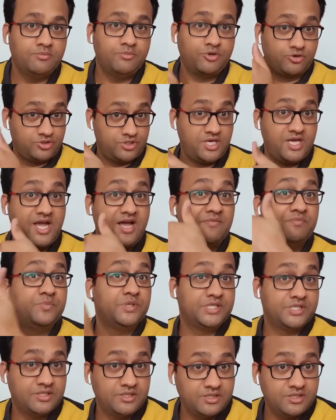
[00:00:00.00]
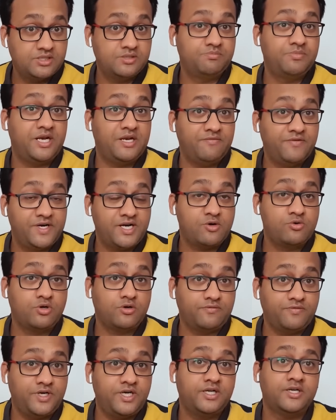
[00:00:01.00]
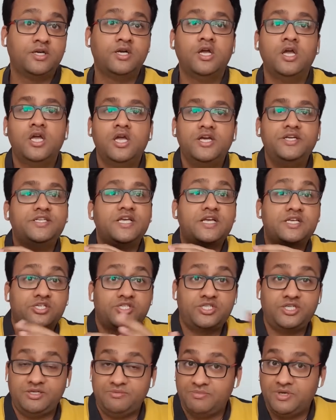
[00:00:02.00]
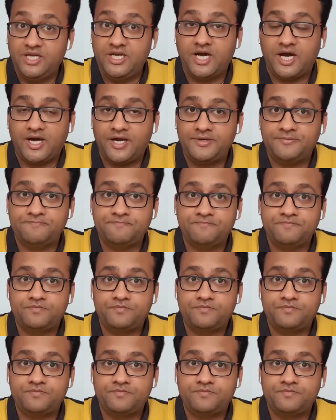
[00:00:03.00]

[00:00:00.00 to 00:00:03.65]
because they have business benefit out of it is extremely high.